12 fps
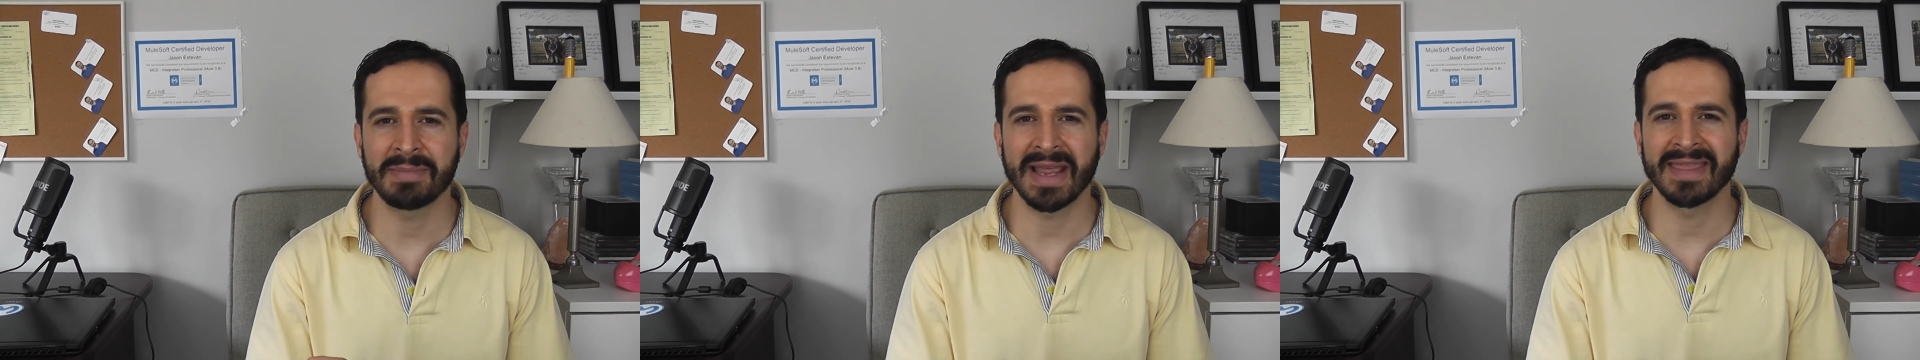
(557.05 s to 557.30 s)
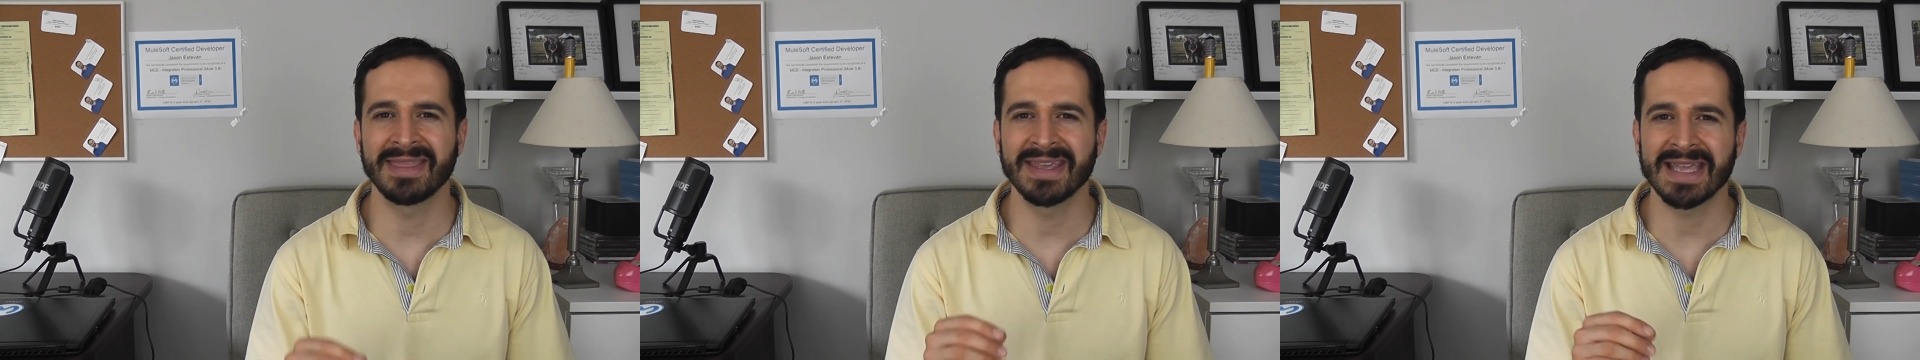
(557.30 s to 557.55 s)
I
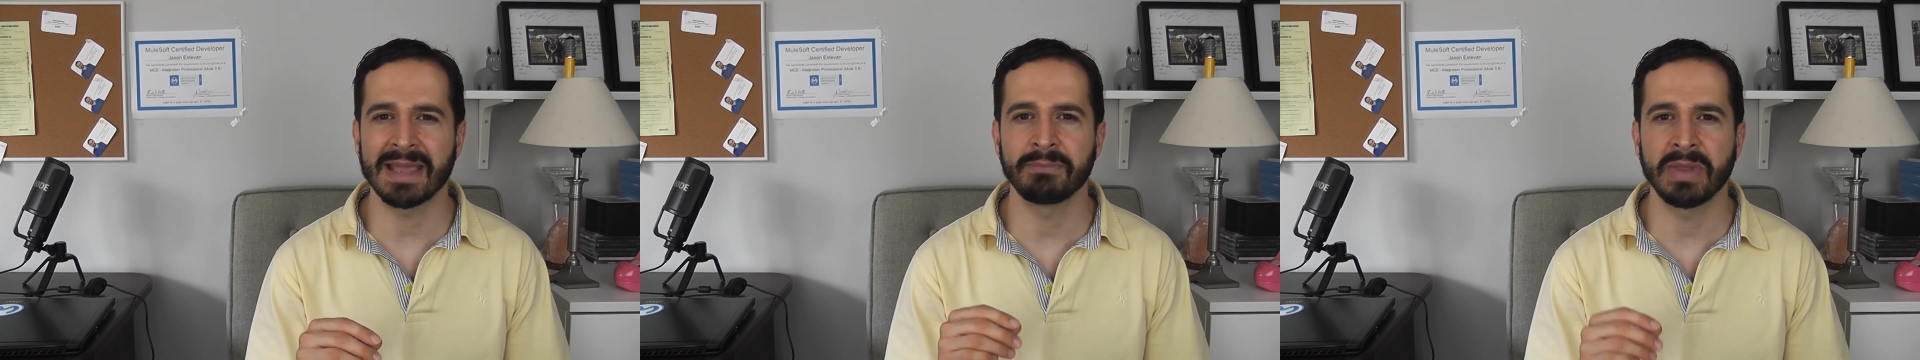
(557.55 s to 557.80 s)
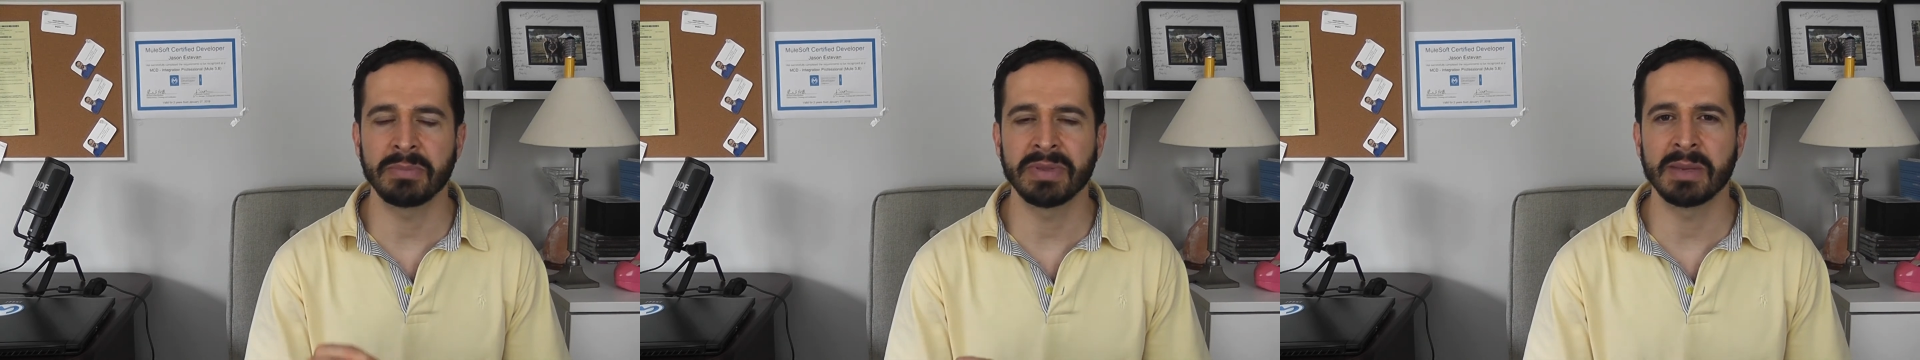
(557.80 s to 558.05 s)
think I
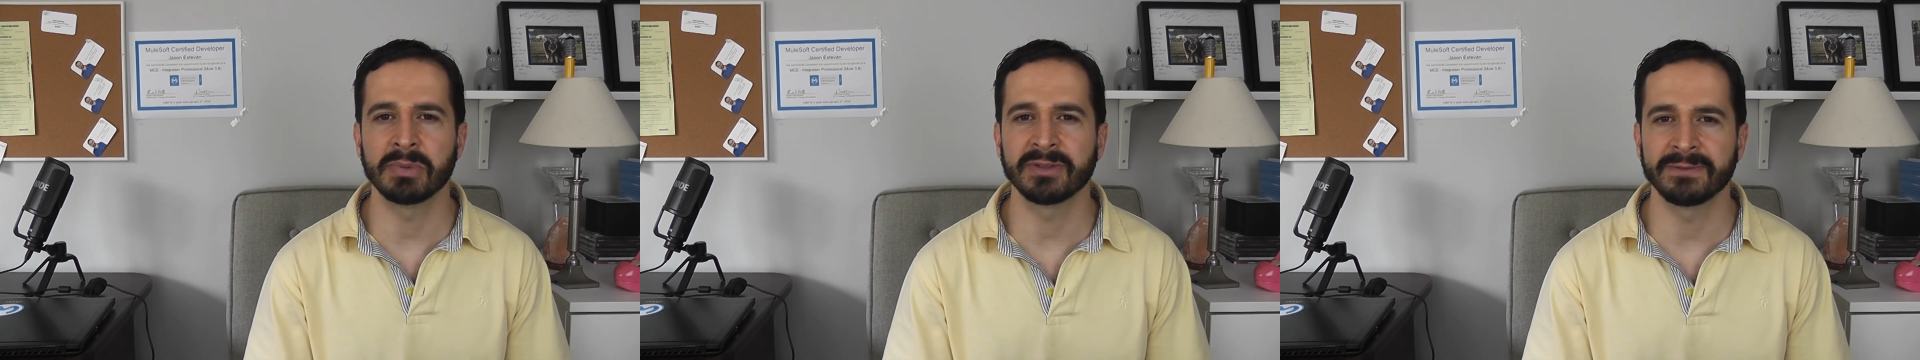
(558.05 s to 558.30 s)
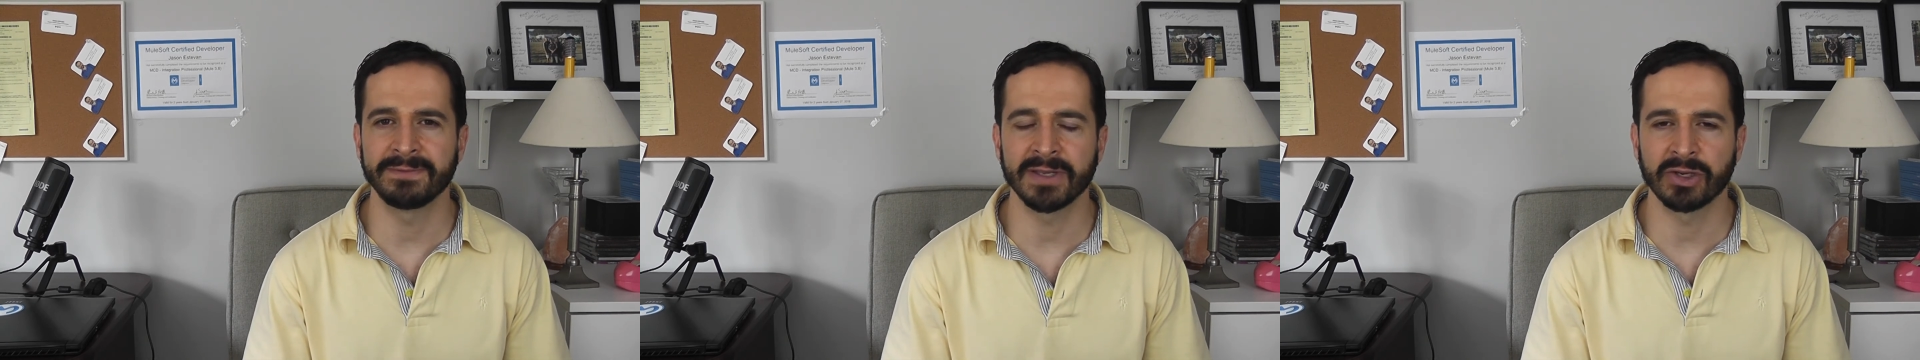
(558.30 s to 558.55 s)
may be able to
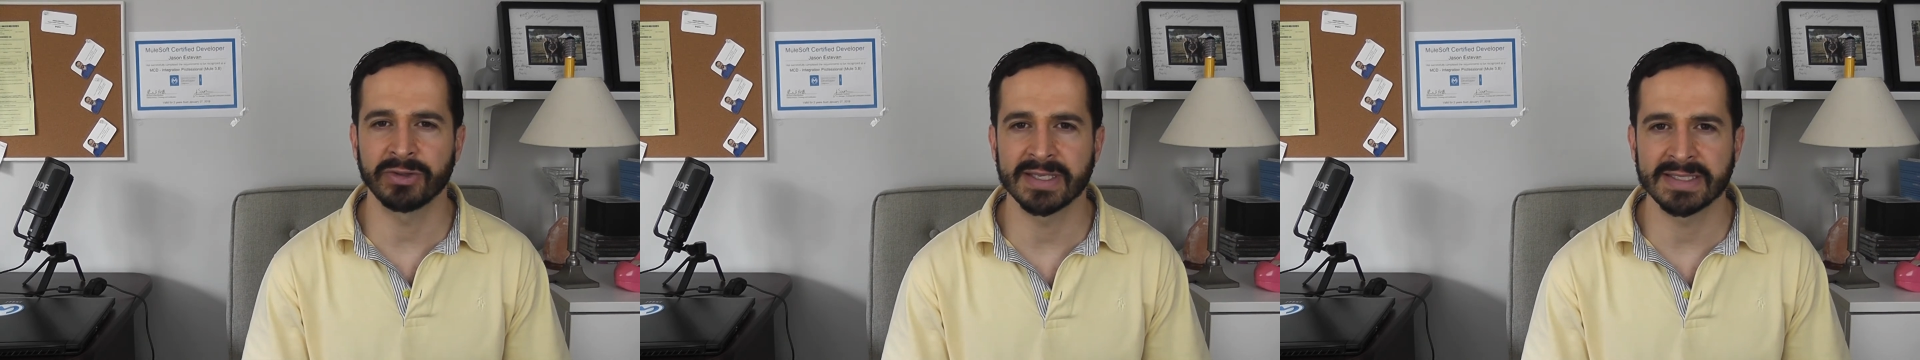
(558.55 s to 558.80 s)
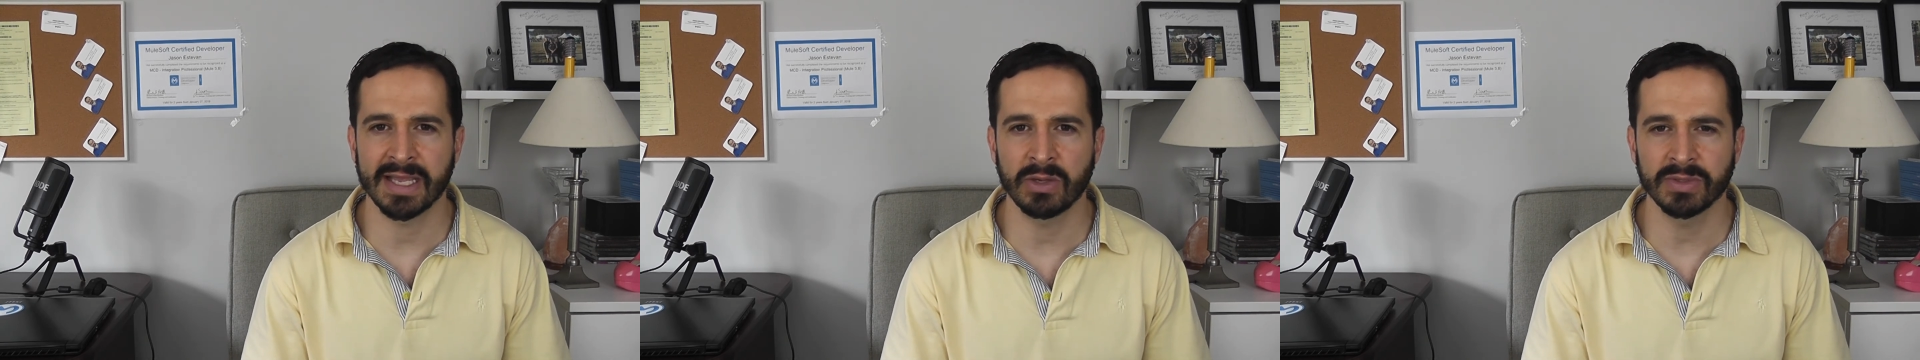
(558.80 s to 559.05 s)
figure
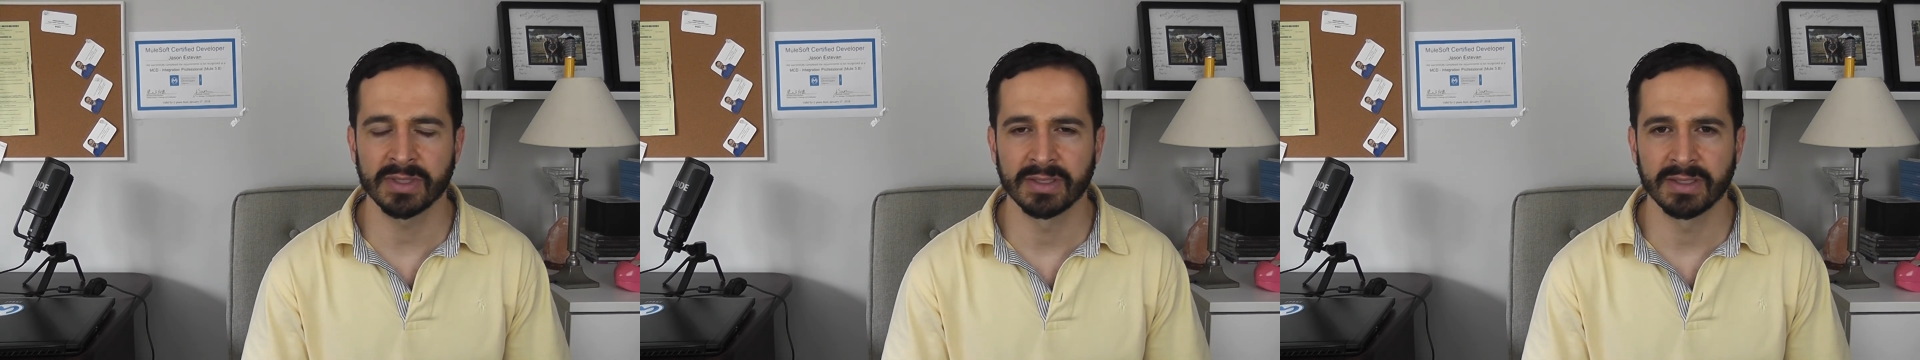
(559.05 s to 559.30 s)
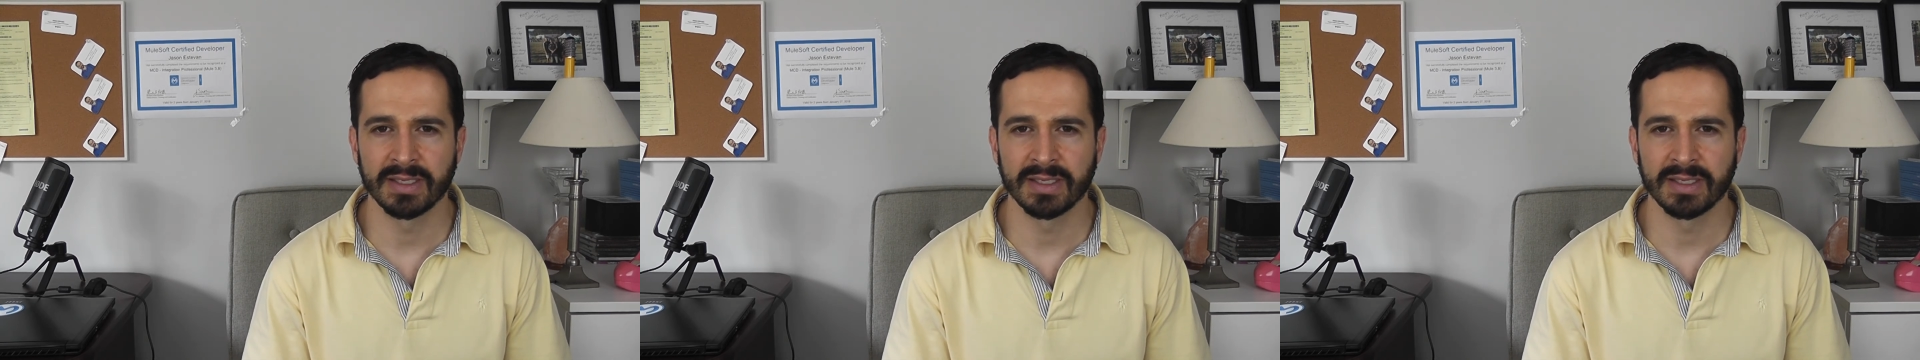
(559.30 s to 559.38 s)
this out.